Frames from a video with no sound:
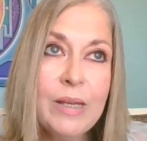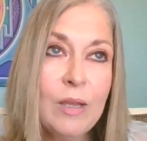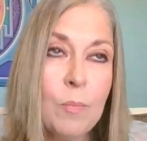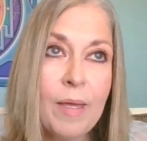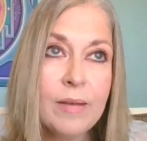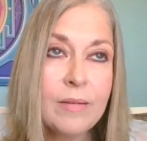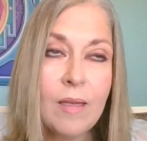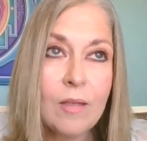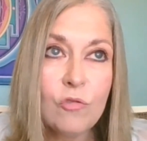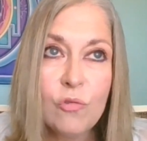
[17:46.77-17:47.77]
about
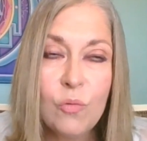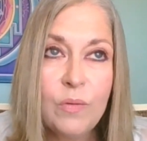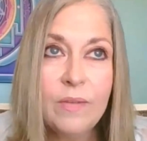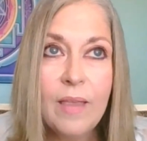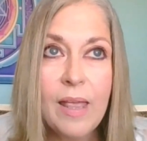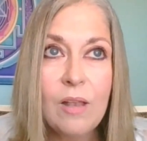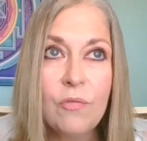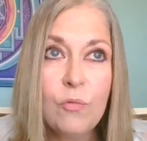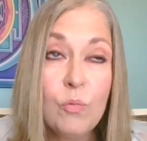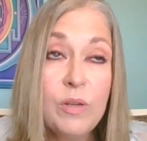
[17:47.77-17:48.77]
our true
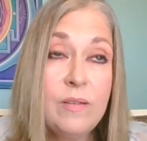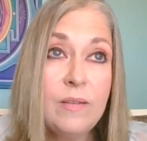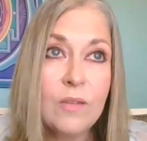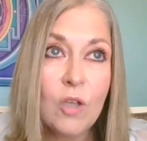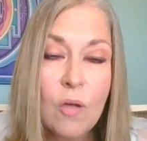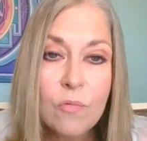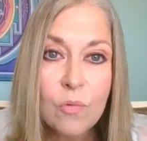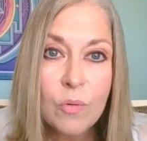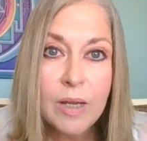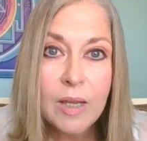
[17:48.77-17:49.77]
self,
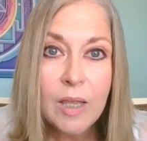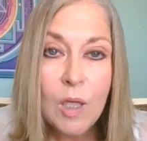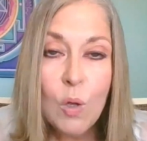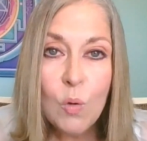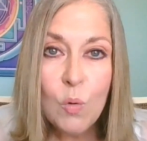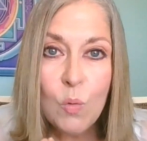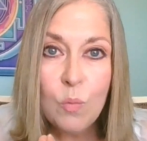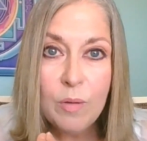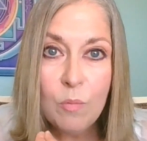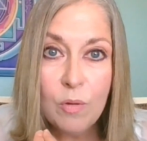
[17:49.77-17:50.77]
rediscovering who
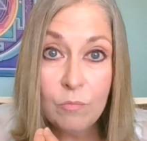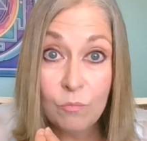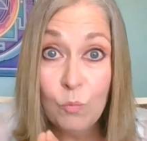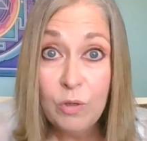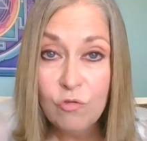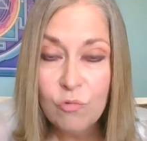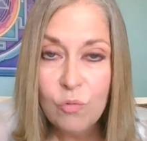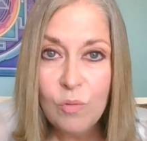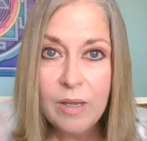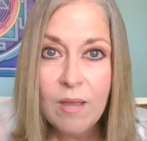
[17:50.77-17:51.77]
we
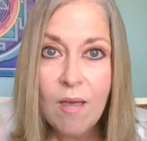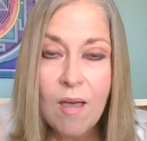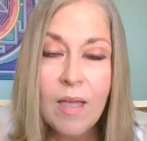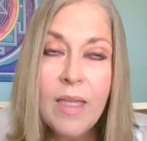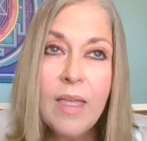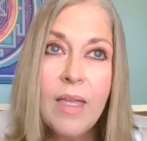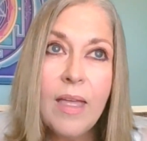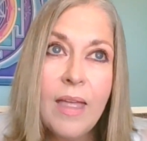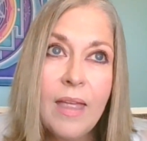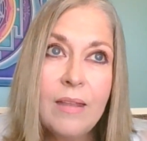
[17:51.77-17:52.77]
truly are,
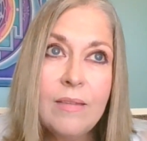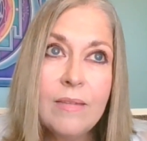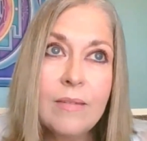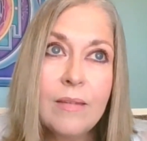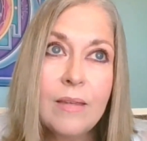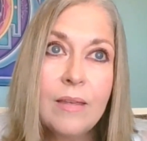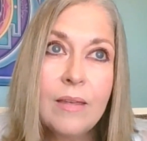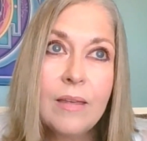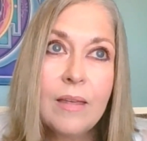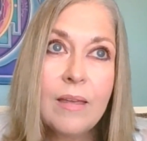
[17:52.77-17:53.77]
and
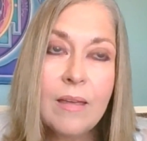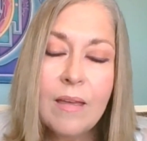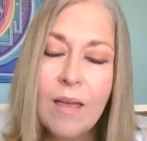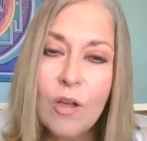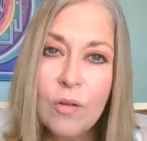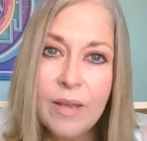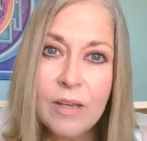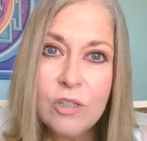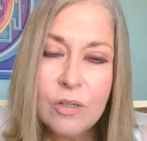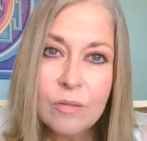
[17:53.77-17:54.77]
our
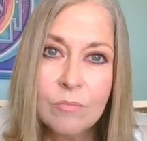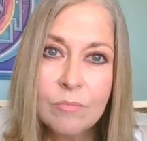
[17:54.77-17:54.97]
connection.